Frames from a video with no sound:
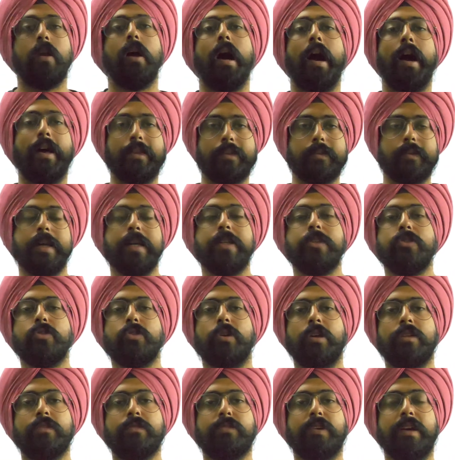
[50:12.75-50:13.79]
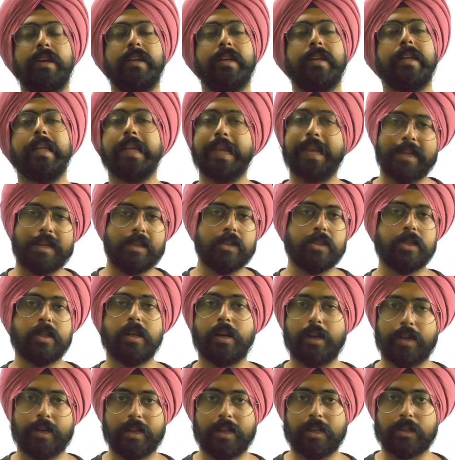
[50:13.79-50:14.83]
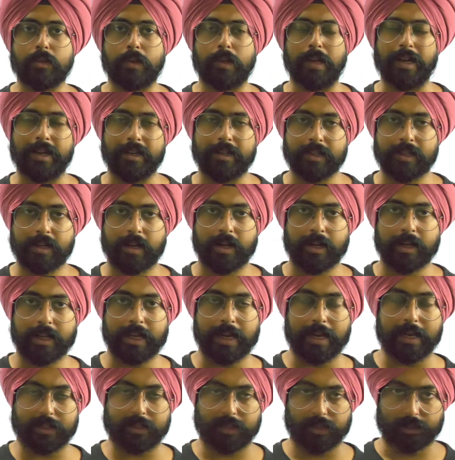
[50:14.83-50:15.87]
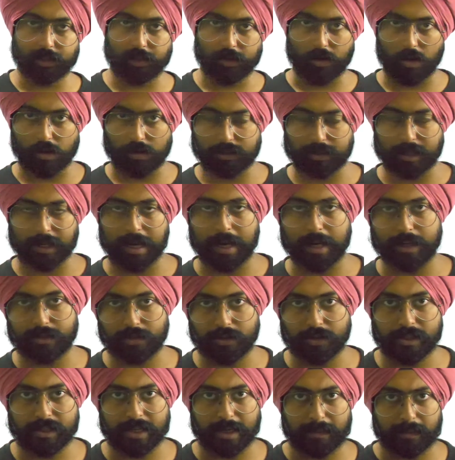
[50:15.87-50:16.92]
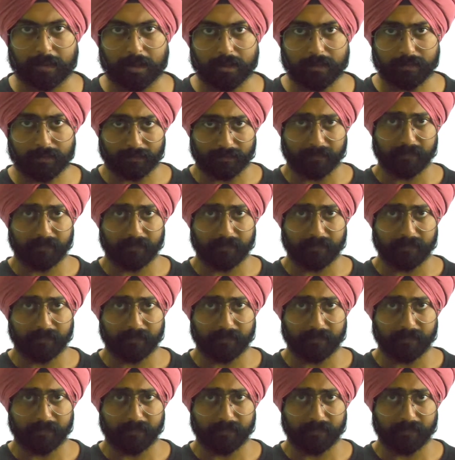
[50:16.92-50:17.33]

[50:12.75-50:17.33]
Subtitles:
Otherwise, you can find it in NCERT as well. NCERT has this redox reactions chapter.